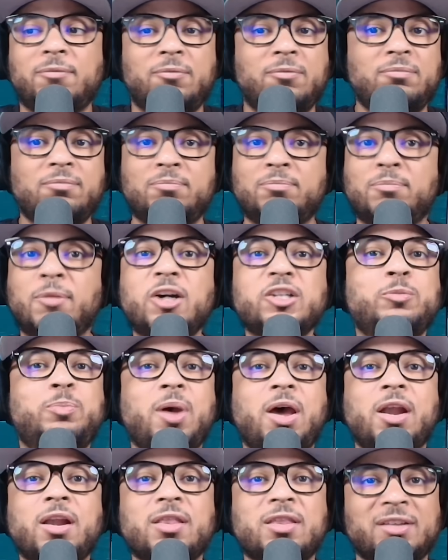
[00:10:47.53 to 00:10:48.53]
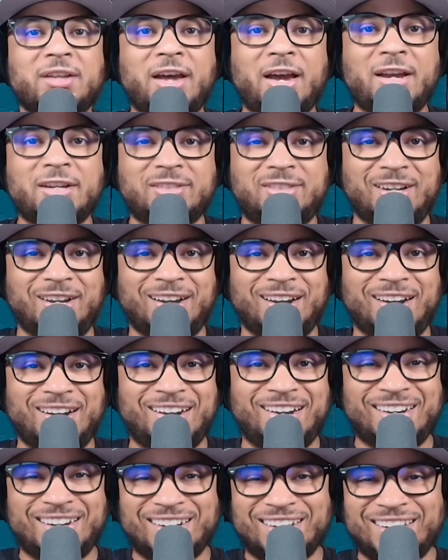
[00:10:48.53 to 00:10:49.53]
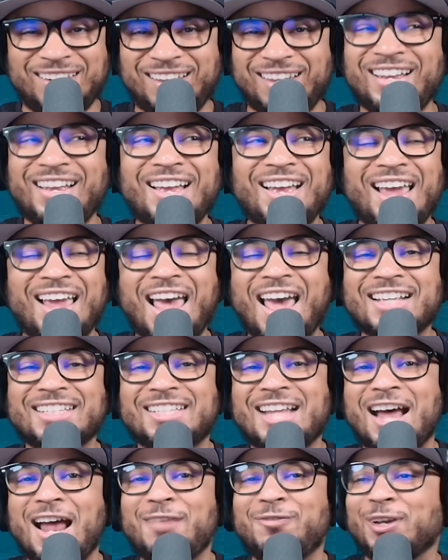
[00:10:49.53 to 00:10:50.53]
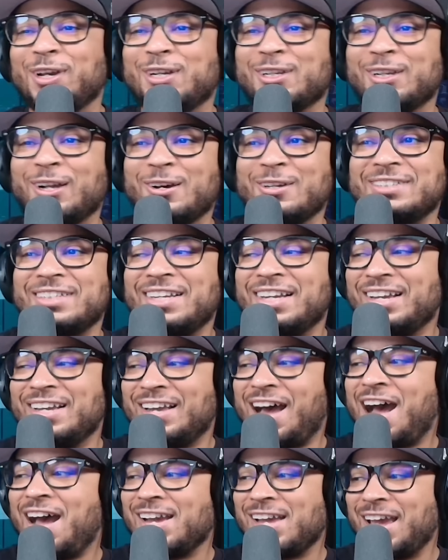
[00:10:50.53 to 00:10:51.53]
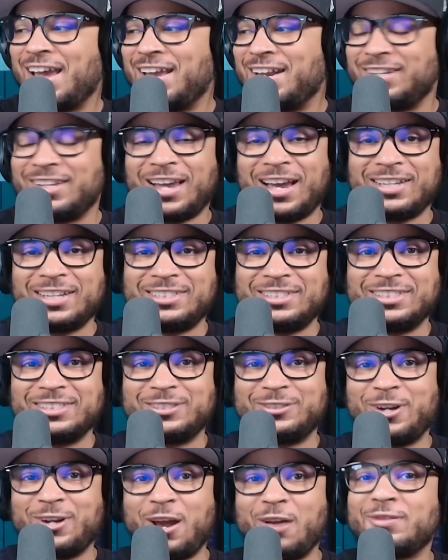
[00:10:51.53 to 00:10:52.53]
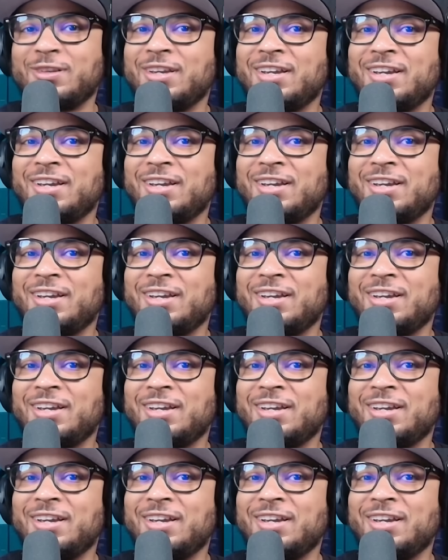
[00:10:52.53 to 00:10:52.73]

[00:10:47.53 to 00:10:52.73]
Much better than last year, and it's not even close. I hated last year's draft.